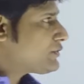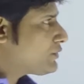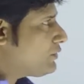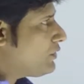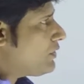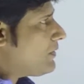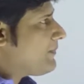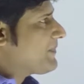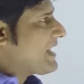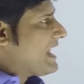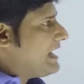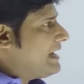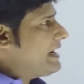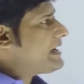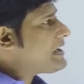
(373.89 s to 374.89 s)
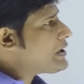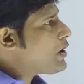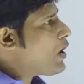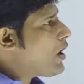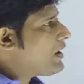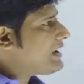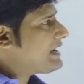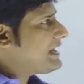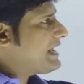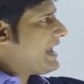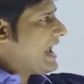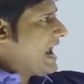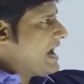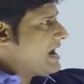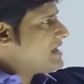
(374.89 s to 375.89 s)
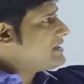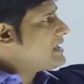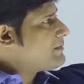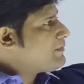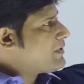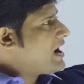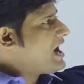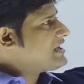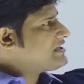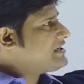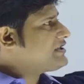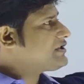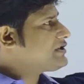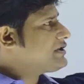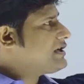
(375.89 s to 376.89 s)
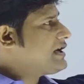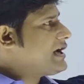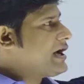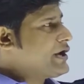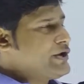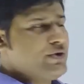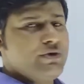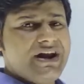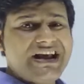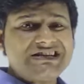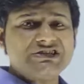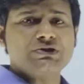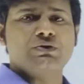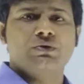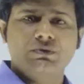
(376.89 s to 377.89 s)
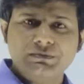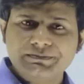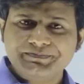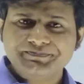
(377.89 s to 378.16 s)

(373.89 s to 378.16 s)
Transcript: So later on, another branch is UNESCO.